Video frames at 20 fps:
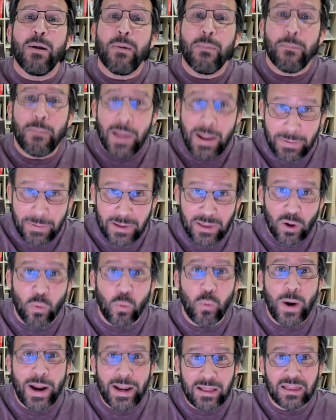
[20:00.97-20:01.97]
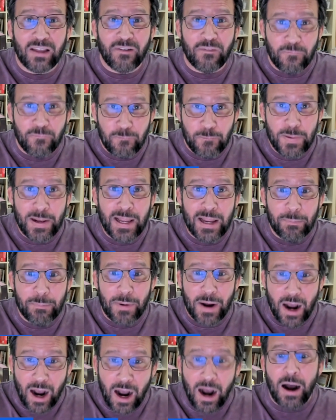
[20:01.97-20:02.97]
maybe they'll wake the bleep
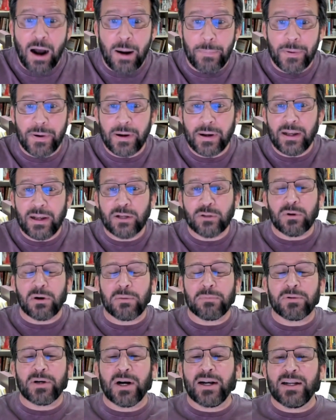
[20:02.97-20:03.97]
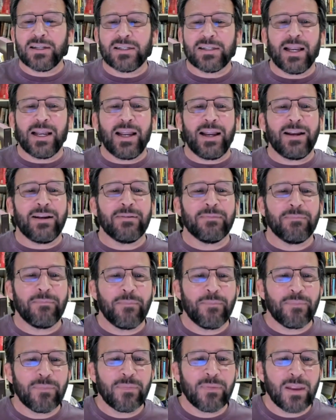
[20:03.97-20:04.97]
up is what I'm trying to say.
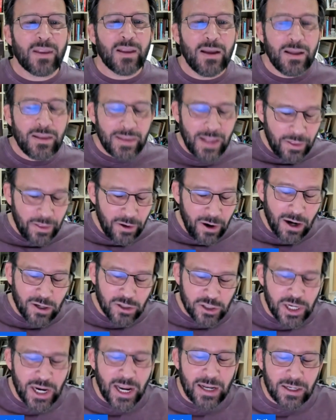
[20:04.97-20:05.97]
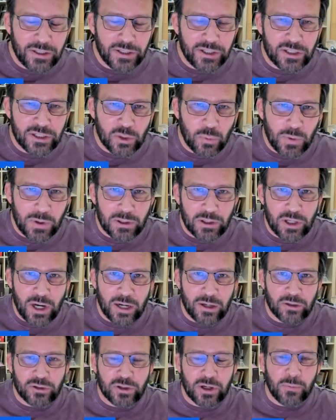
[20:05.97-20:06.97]
Now, there are challenges to what
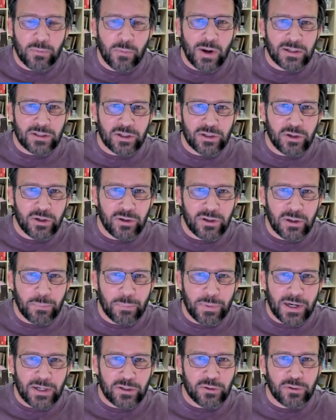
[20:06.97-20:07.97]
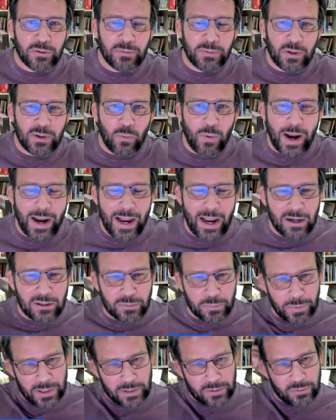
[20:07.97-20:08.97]
Donald Trump wants to do in the press room, in the White House
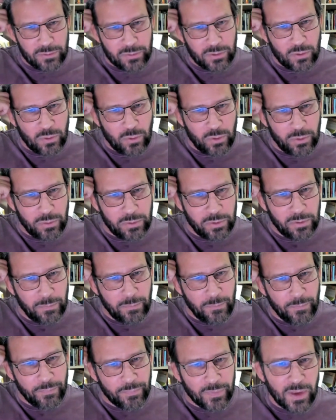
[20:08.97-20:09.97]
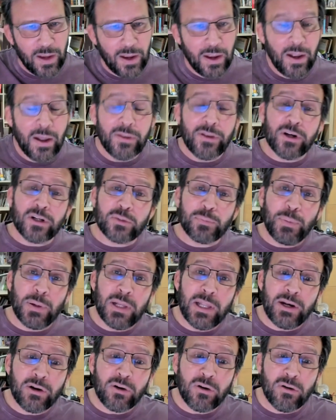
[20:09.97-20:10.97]
press corps room. There's
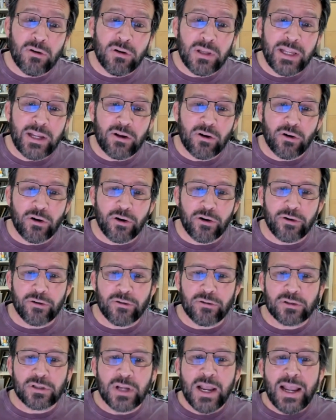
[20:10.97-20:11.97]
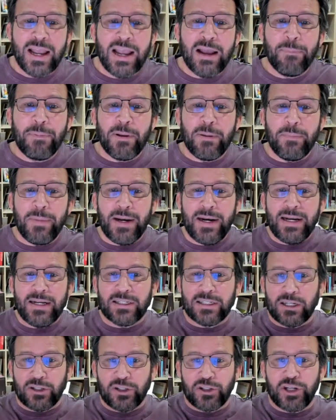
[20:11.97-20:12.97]
political and legal hurdles. Implementing
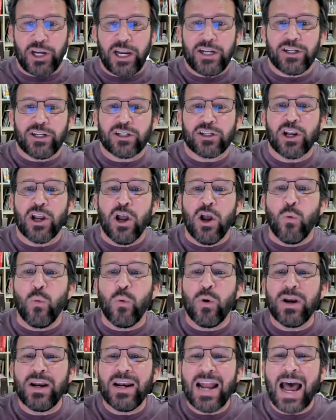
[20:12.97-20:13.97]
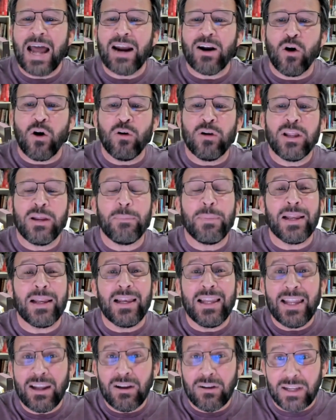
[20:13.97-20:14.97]
such changes would not only be
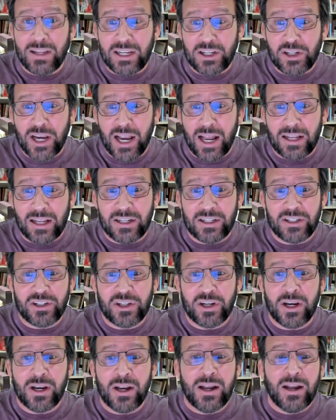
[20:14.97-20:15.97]
legally challenged